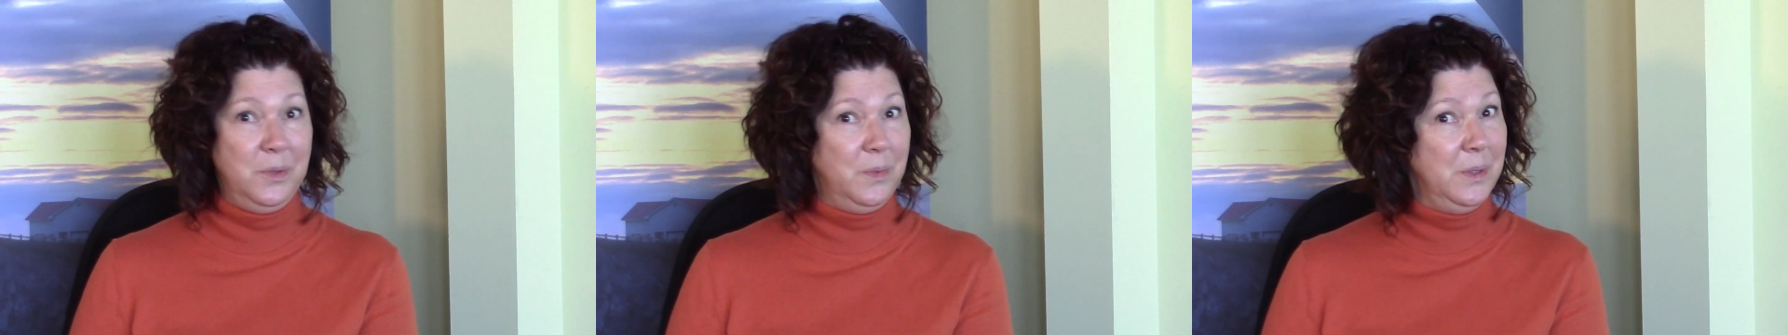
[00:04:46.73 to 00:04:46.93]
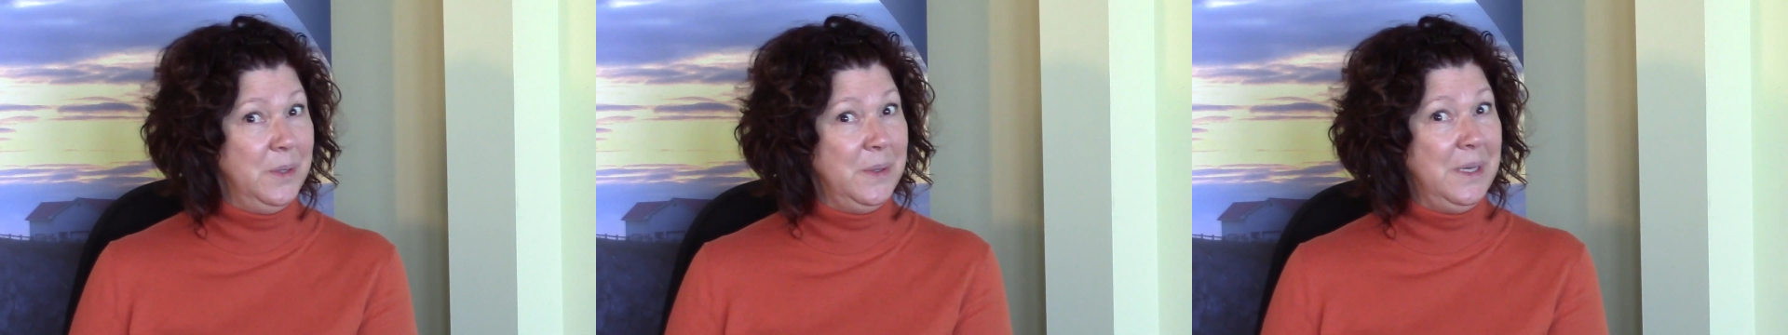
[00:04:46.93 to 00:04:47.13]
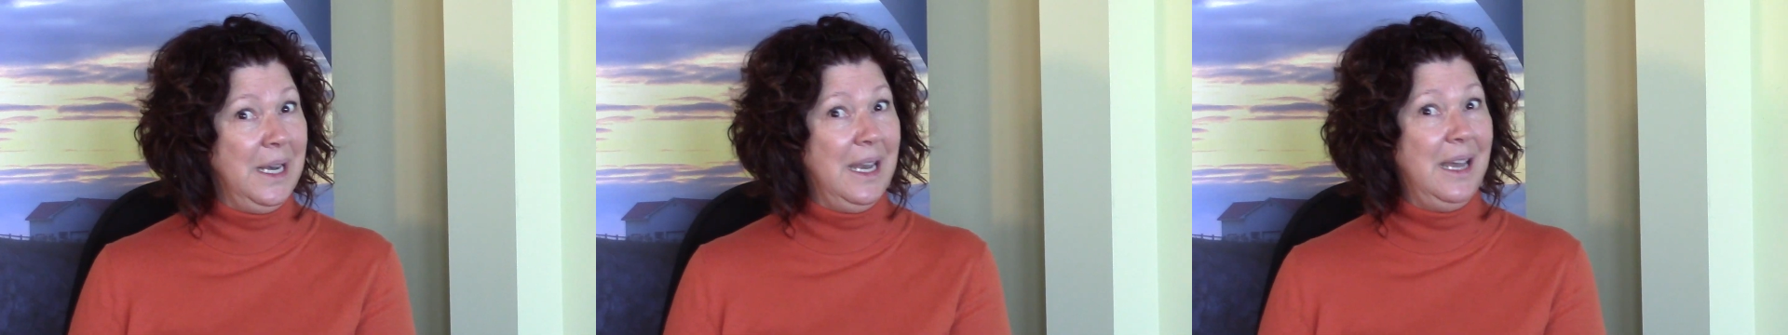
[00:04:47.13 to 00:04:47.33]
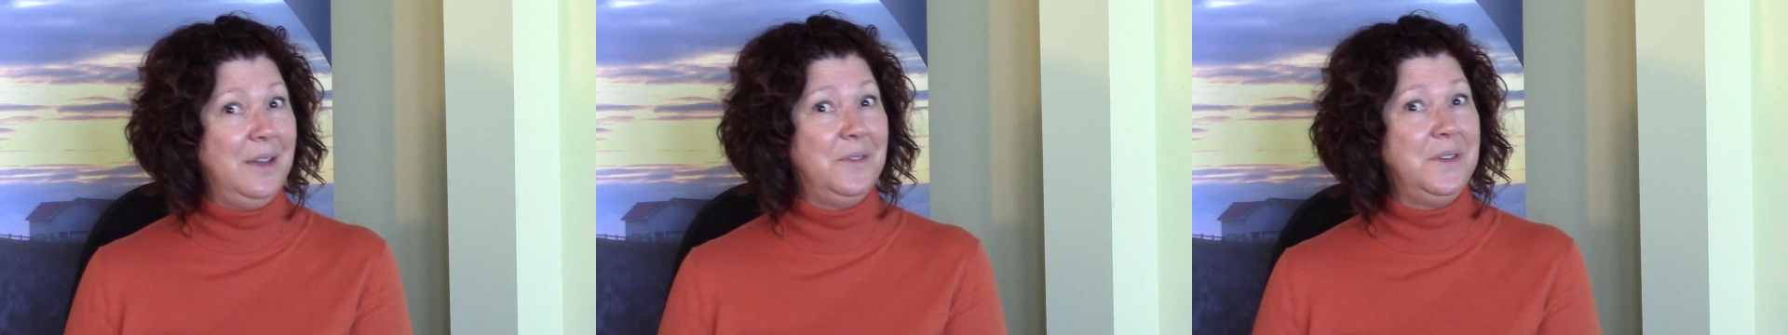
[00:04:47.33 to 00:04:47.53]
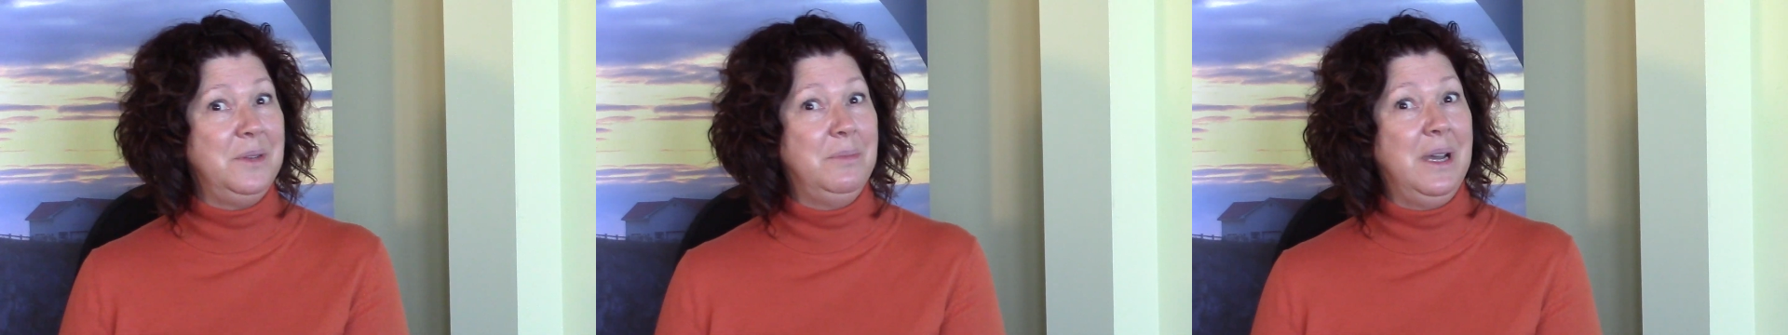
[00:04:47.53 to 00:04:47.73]
wound
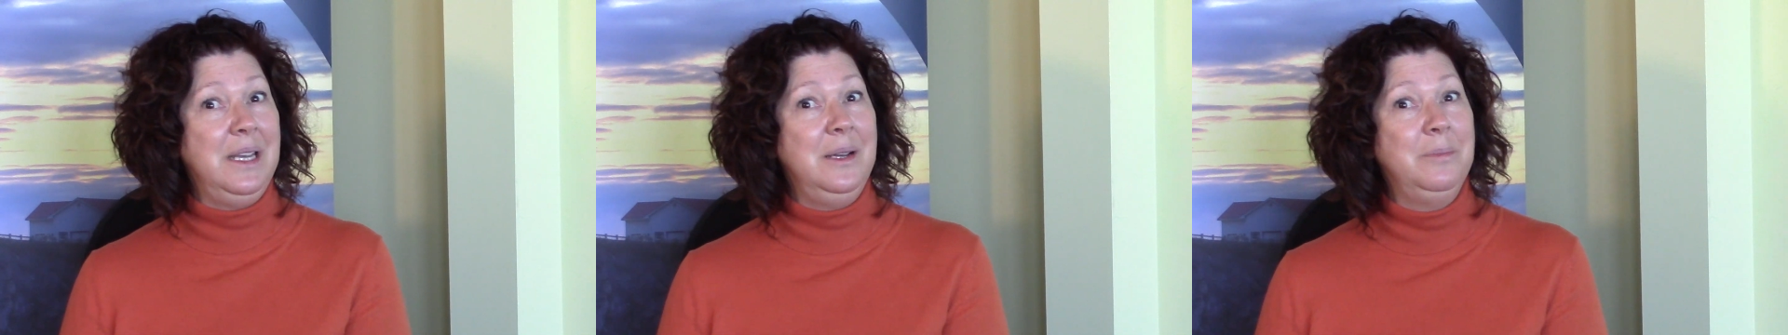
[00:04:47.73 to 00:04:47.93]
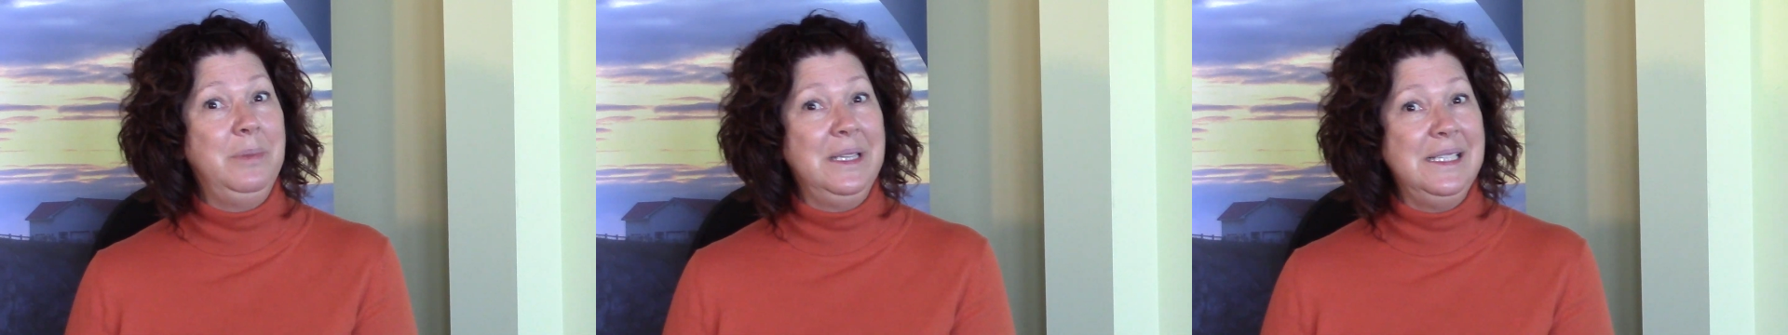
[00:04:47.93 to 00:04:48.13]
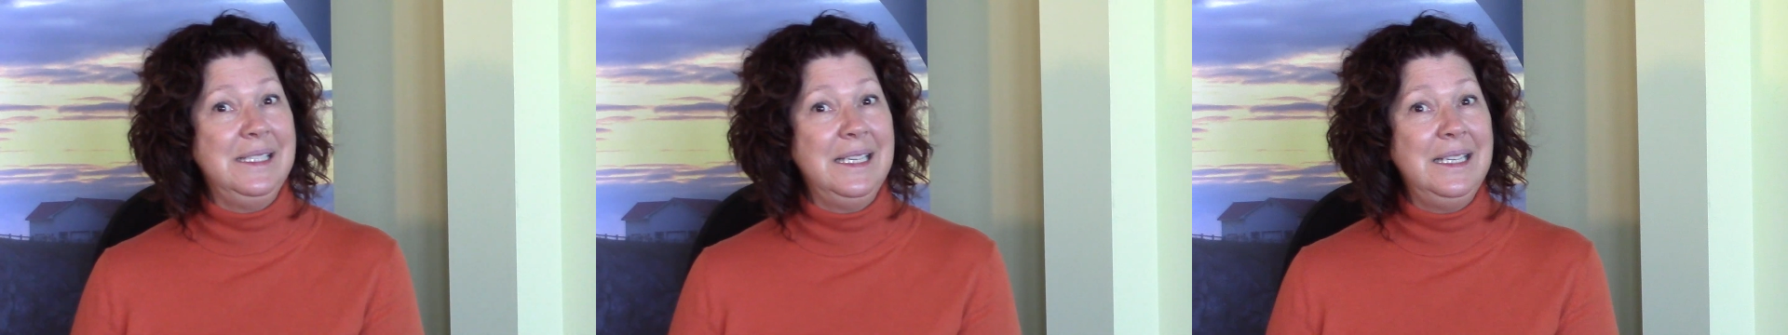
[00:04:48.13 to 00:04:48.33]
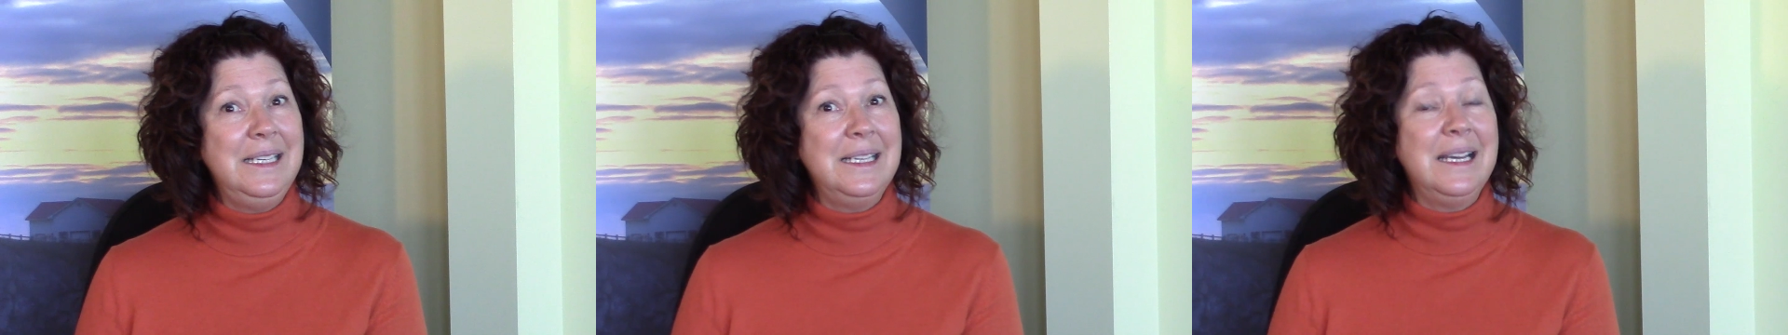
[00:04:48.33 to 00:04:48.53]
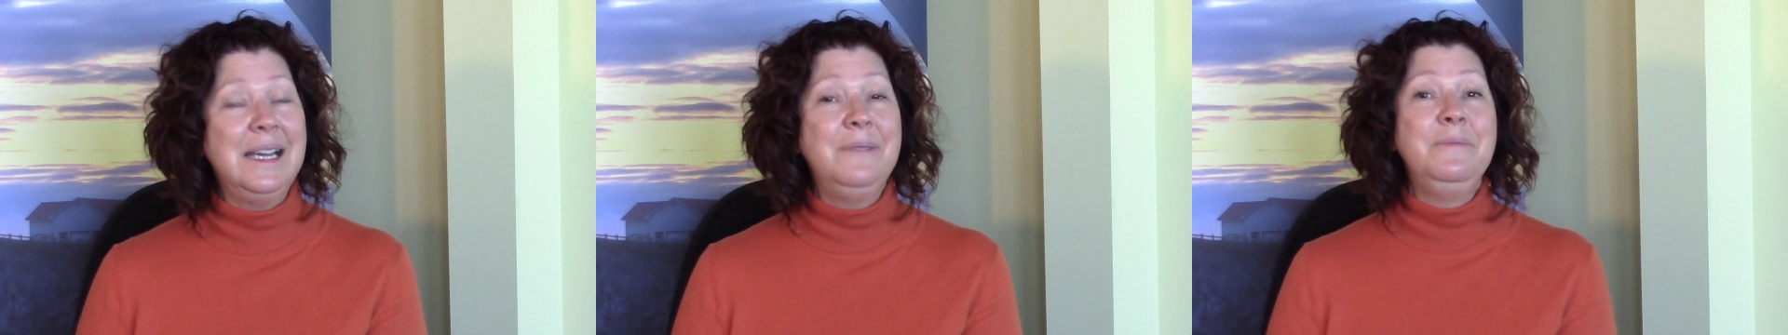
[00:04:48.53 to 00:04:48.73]
left by the
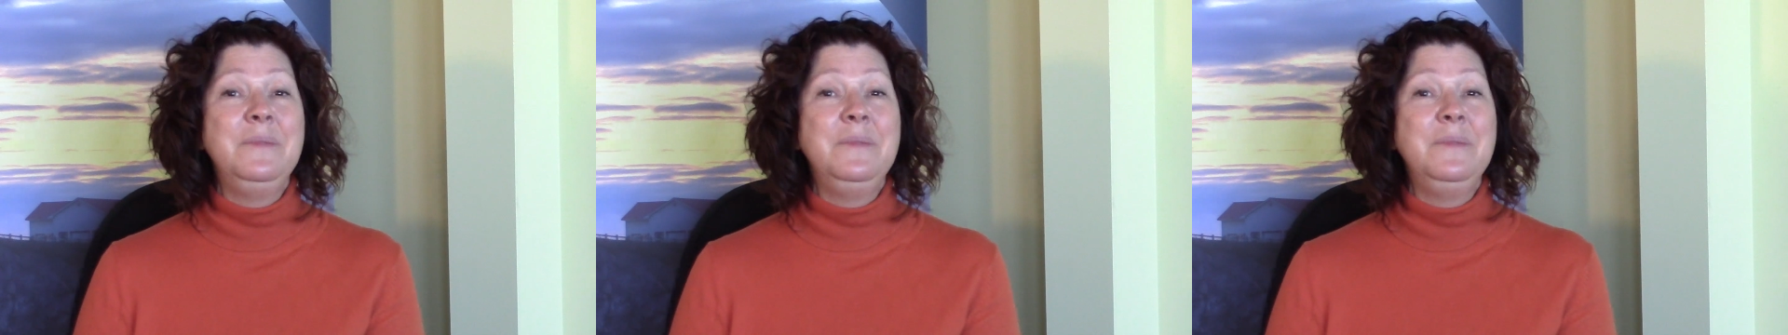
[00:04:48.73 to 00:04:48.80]
placenta.